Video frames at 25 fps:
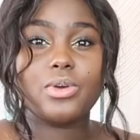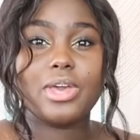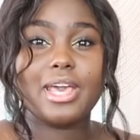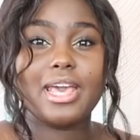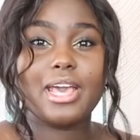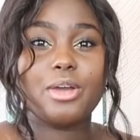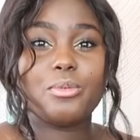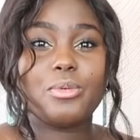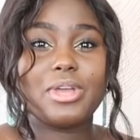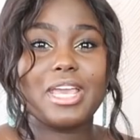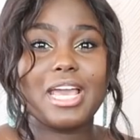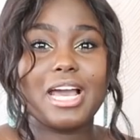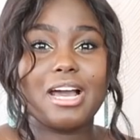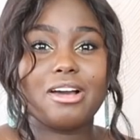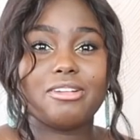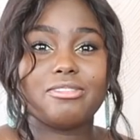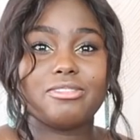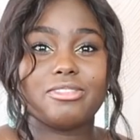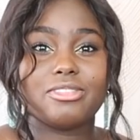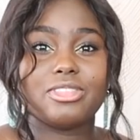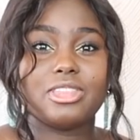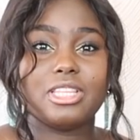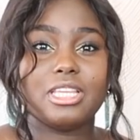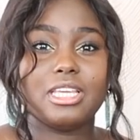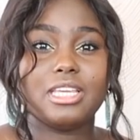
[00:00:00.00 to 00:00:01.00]
so here we
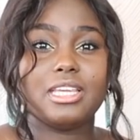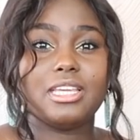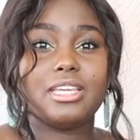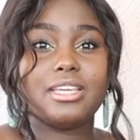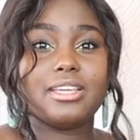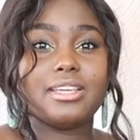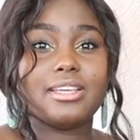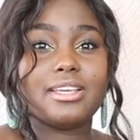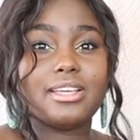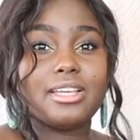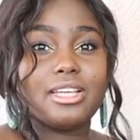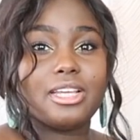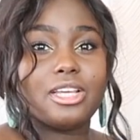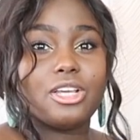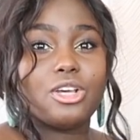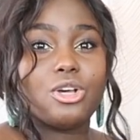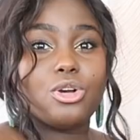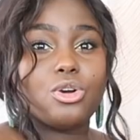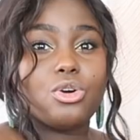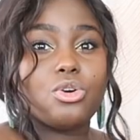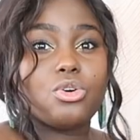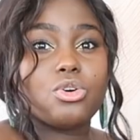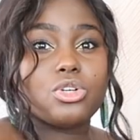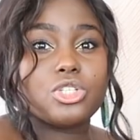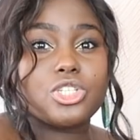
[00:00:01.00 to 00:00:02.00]
have the
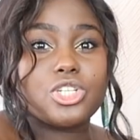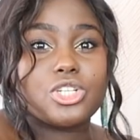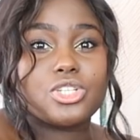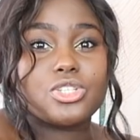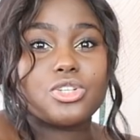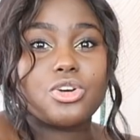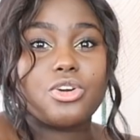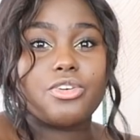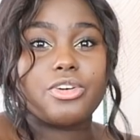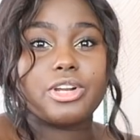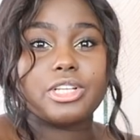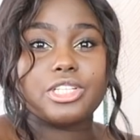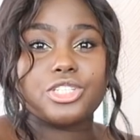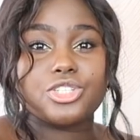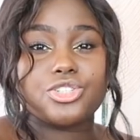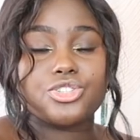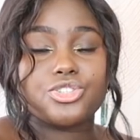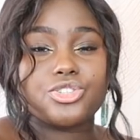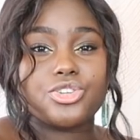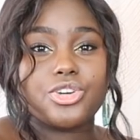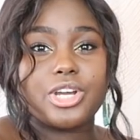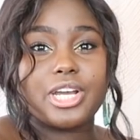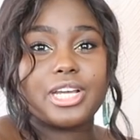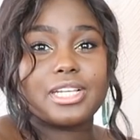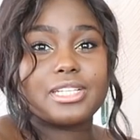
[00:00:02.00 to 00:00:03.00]
gorgeous orange
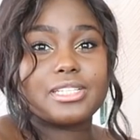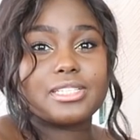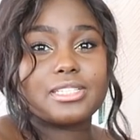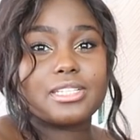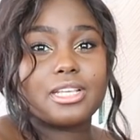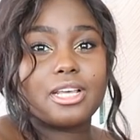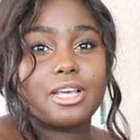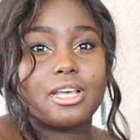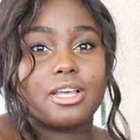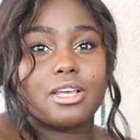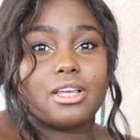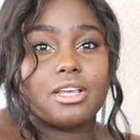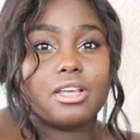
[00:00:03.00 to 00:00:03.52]
dress.